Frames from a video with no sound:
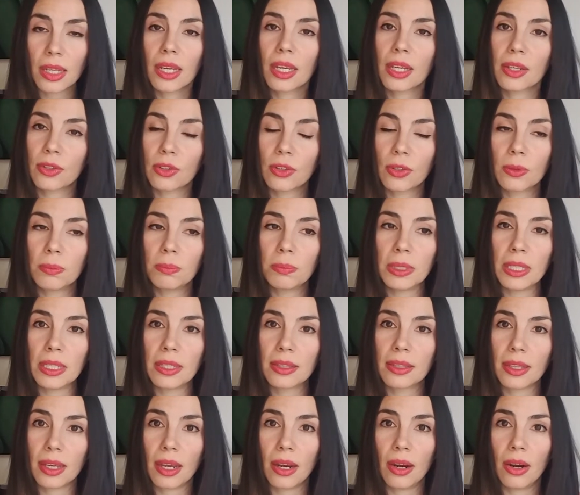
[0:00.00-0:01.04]
it could be
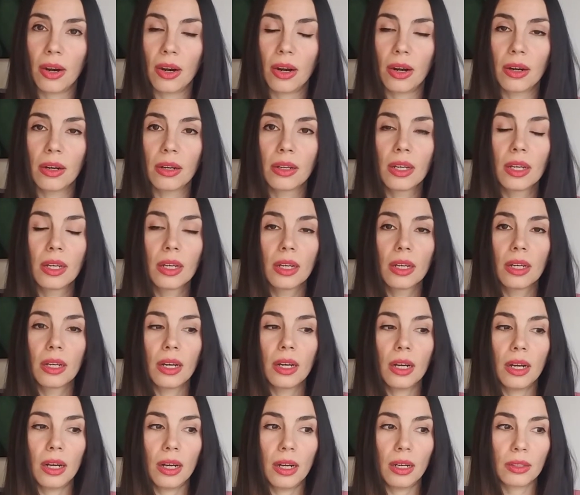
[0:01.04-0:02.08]
their
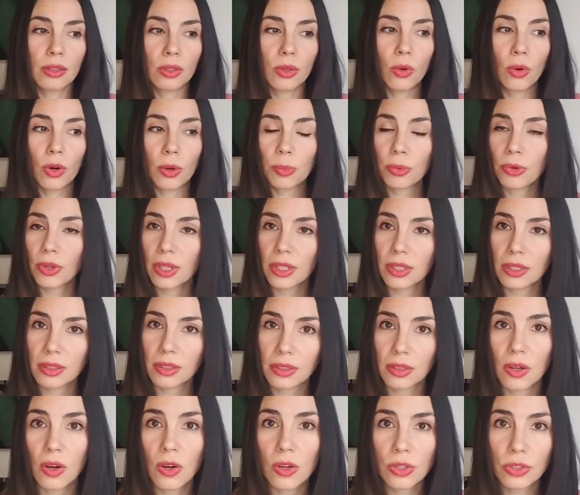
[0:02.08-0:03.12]
corporate
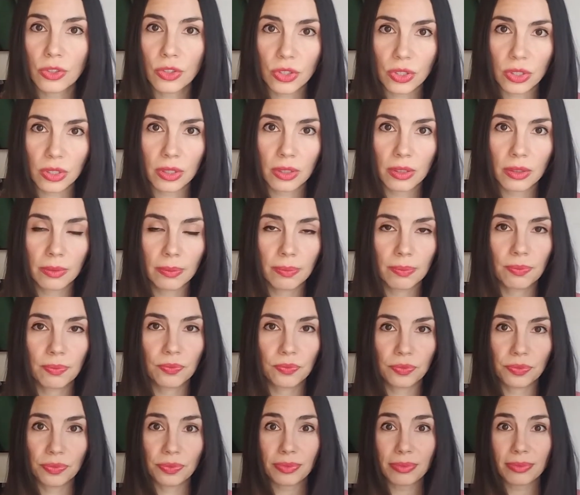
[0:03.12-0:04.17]
culture,
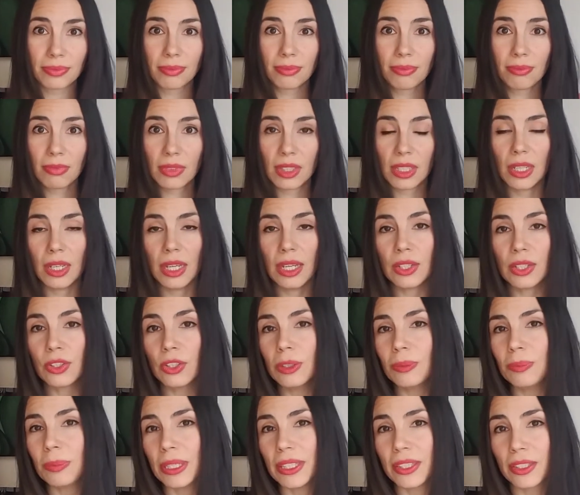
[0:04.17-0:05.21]
it
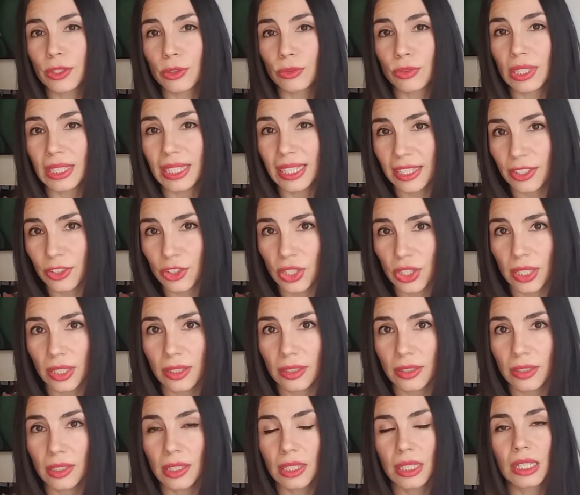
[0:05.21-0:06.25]
could be their
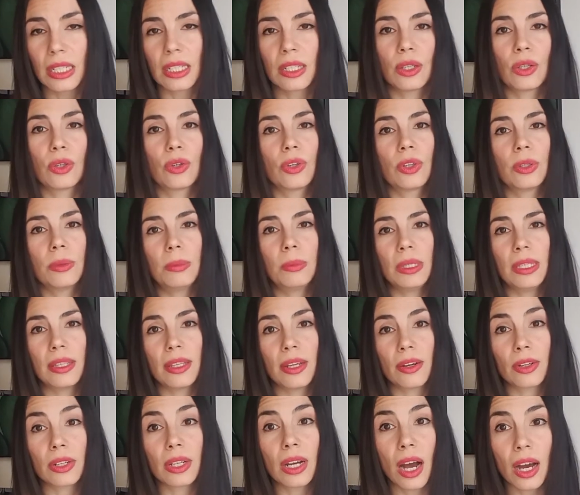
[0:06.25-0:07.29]
religion, it could be their
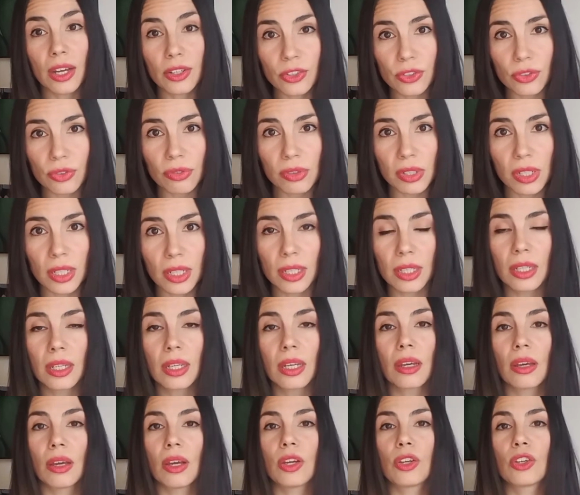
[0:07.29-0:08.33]
country,
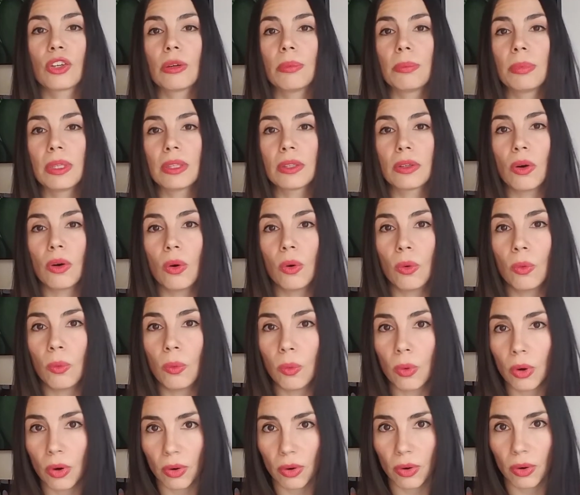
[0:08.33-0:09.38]
it could be the whole
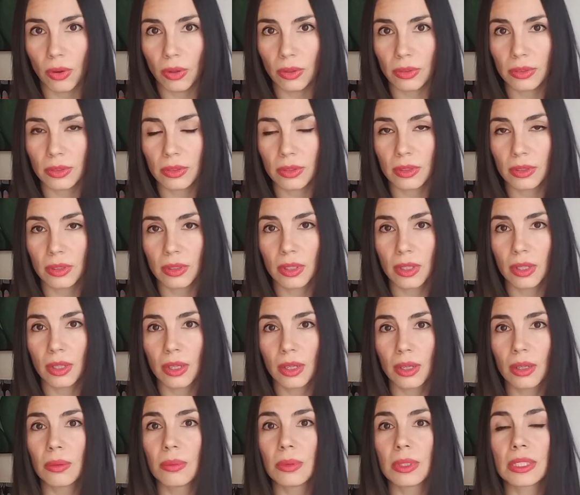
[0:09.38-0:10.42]
world.
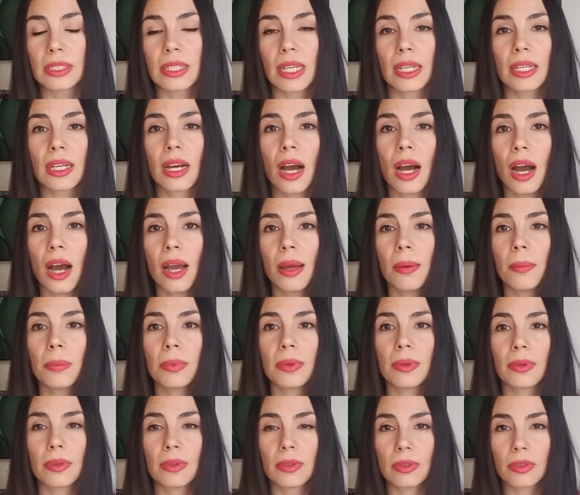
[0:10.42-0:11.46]
It's like, I'm
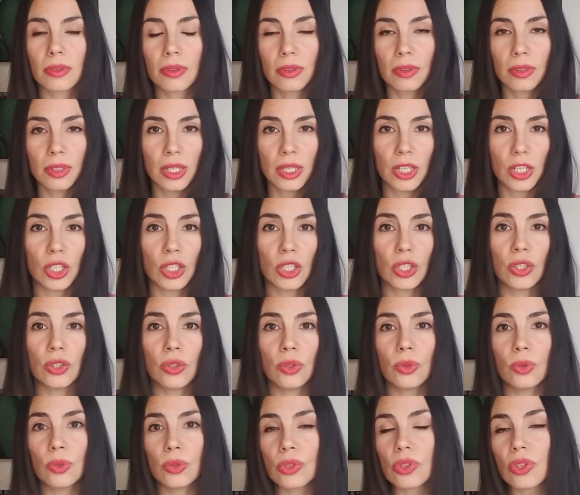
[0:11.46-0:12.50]
going to
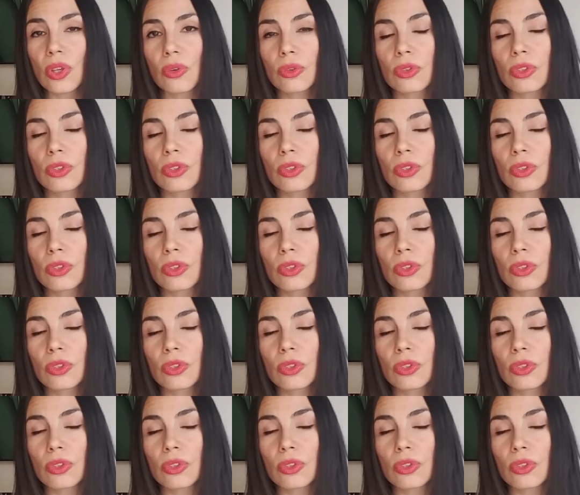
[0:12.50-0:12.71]
use those